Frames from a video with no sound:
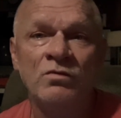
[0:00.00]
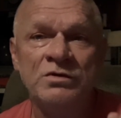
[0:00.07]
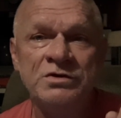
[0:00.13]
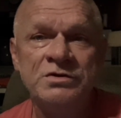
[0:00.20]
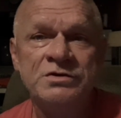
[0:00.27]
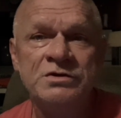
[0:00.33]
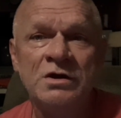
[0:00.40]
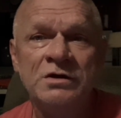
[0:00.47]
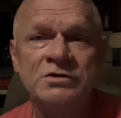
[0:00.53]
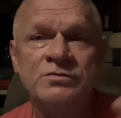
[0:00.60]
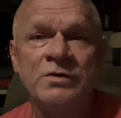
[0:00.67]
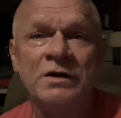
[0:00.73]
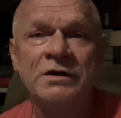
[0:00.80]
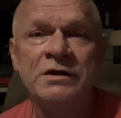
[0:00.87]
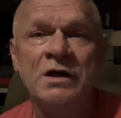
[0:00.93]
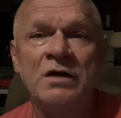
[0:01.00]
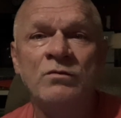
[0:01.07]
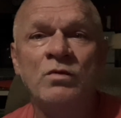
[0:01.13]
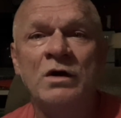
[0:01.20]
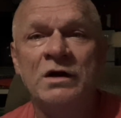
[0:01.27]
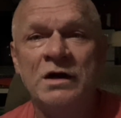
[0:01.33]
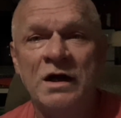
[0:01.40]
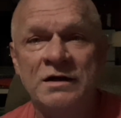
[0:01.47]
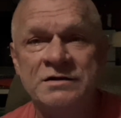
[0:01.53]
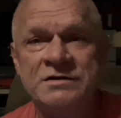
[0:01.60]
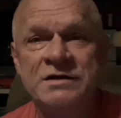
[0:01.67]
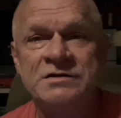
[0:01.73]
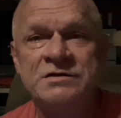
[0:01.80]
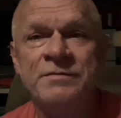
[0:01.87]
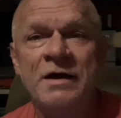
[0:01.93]
When you start dwelling on what God
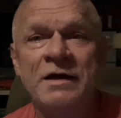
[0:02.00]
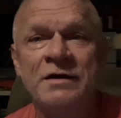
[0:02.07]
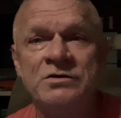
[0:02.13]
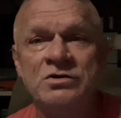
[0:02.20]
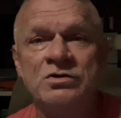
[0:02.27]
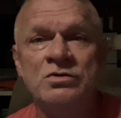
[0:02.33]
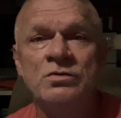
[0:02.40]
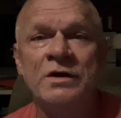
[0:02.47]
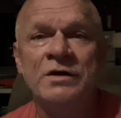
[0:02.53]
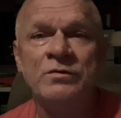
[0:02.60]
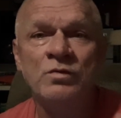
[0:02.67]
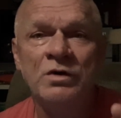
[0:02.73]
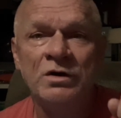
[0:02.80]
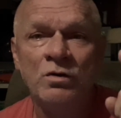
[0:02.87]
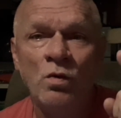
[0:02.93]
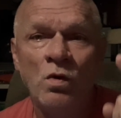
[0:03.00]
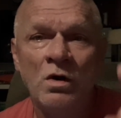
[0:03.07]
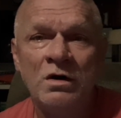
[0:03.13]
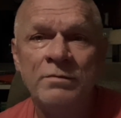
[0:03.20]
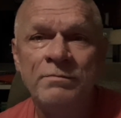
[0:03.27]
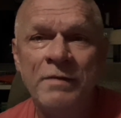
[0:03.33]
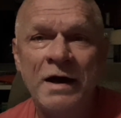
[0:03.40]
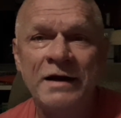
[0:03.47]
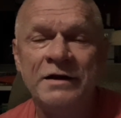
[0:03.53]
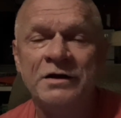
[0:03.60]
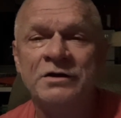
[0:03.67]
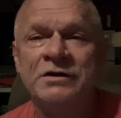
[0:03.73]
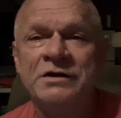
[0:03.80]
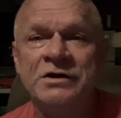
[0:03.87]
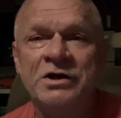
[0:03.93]
says about you, it will
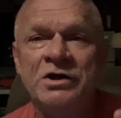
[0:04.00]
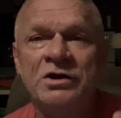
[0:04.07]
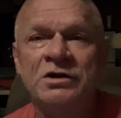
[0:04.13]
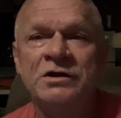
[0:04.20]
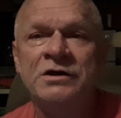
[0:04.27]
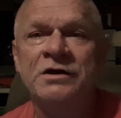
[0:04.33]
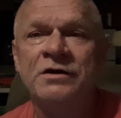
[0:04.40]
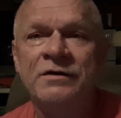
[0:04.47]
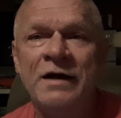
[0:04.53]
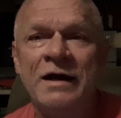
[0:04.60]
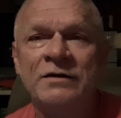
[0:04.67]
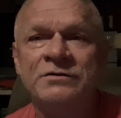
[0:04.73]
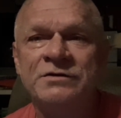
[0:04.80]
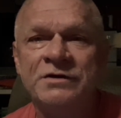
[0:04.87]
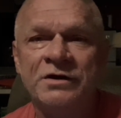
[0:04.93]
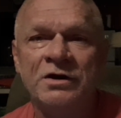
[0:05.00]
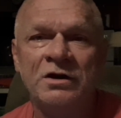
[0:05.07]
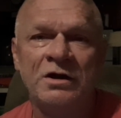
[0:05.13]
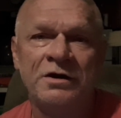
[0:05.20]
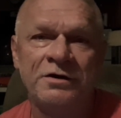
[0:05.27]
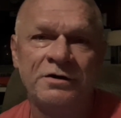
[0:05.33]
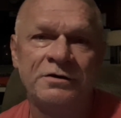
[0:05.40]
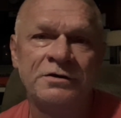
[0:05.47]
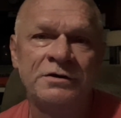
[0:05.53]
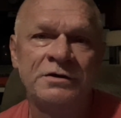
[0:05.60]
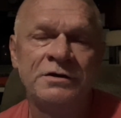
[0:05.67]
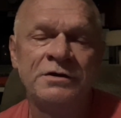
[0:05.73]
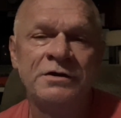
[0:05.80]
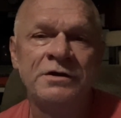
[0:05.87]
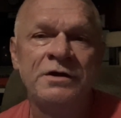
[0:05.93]
automatically clear out the clutter.
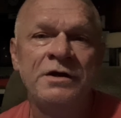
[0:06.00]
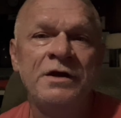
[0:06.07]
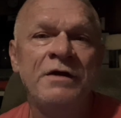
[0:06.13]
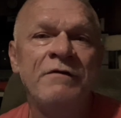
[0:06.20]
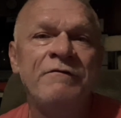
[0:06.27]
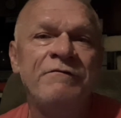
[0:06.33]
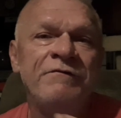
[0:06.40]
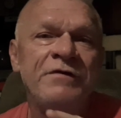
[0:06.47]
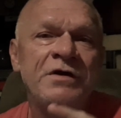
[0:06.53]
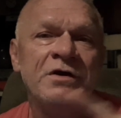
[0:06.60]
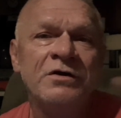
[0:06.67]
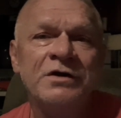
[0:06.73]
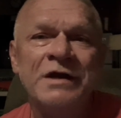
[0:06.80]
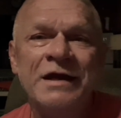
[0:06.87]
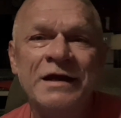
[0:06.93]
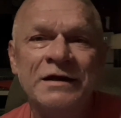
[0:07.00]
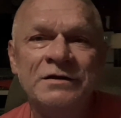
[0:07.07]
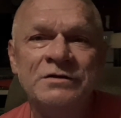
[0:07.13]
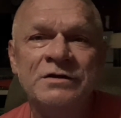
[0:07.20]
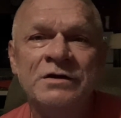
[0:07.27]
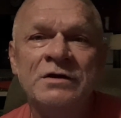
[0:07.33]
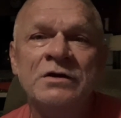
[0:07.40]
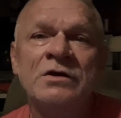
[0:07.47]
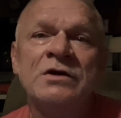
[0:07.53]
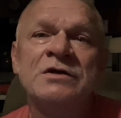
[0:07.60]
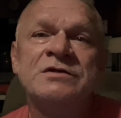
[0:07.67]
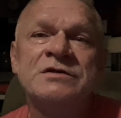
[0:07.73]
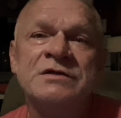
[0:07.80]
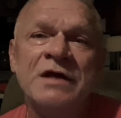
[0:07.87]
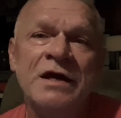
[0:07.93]
Fear can't
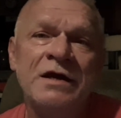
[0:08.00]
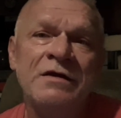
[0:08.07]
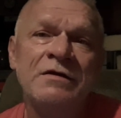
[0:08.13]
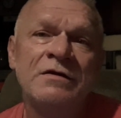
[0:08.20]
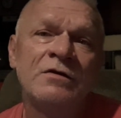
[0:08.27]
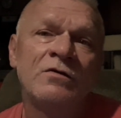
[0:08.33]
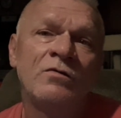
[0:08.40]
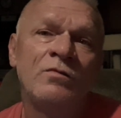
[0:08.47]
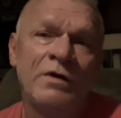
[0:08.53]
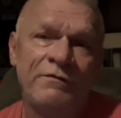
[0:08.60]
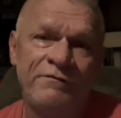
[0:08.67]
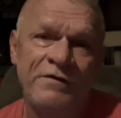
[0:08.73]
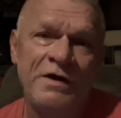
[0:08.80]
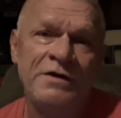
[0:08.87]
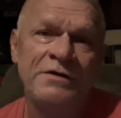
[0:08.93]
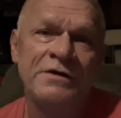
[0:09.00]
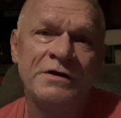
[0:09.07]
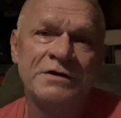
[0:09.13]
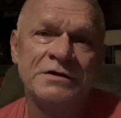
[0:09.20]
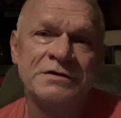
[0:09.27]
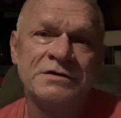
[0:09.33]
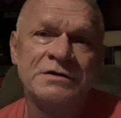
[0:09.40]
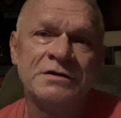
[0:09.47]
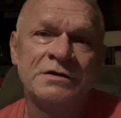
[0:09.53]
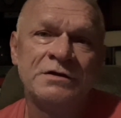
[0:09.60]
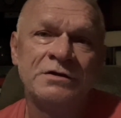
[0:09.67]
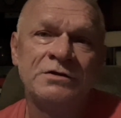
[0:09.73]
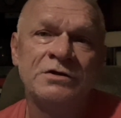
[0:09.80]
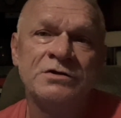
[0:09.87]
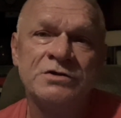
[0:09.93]
stay where faith is.
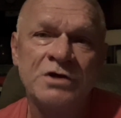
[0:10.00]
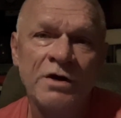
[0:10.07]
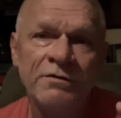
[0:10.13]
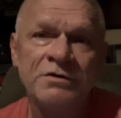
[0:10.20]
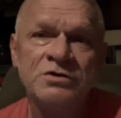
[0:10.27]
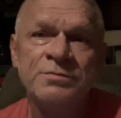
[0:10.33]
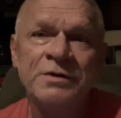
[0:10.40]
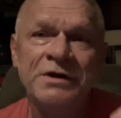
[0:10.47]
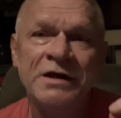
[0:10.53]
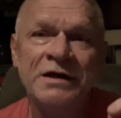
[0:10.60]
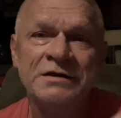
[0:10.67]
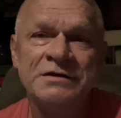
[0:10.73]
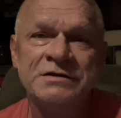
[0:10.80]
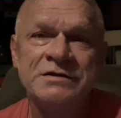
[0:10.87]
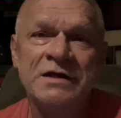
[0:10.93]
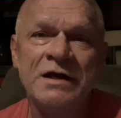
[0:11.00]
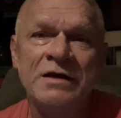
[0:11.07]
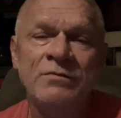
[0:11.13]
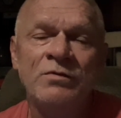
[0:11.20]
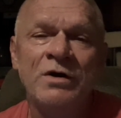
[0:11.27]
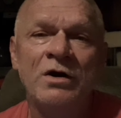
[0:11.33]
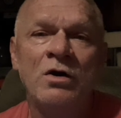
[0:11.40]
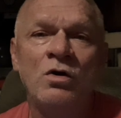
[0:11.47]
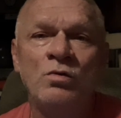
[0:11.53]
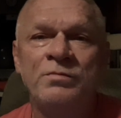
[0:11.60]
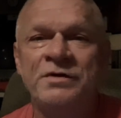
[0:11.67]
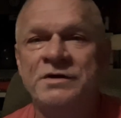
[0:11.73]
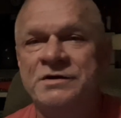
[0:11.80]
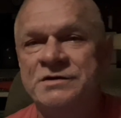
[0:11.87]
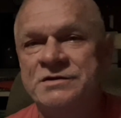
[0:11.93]
Discouragement can't stay where
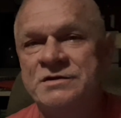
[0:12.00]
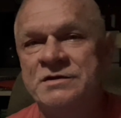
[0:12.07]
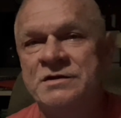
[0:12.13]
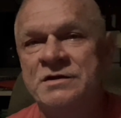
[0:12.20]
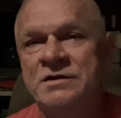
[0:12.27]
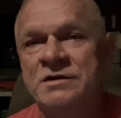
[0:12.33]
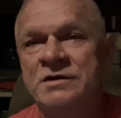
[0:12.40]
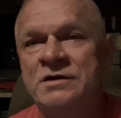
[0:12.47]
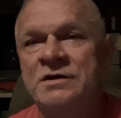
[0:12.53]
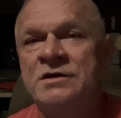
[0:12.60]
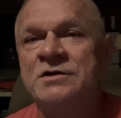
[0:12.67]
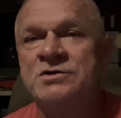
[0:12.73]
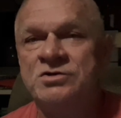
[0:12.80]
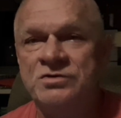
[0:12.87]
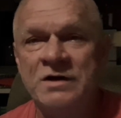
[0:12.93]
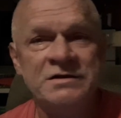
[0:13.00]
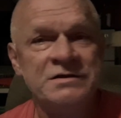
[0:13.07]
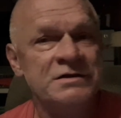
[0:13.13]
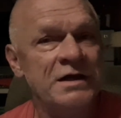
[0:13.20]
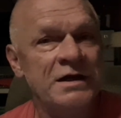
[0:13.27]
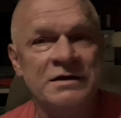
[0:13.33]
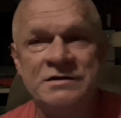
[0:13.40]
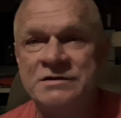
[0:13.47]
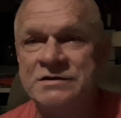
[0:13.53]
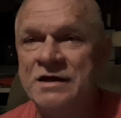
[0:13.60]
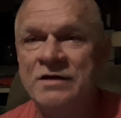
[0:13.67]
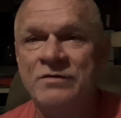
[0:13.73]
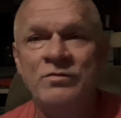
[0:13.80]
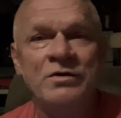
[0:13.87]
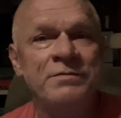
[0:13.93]
hope is. Stress can't
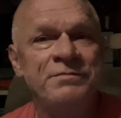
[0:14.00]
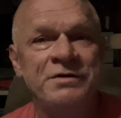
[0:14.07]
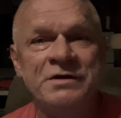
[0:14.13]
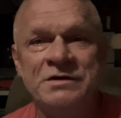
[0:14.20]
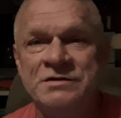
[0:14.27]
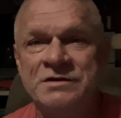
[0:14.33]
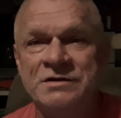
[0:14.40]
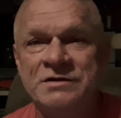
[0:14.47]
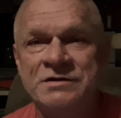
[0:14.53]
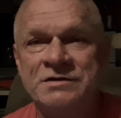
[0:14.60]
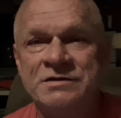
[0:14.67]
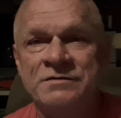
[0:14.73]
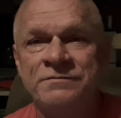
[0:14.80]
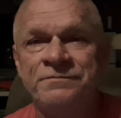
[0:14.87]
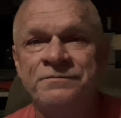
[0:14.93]
stay where peace is.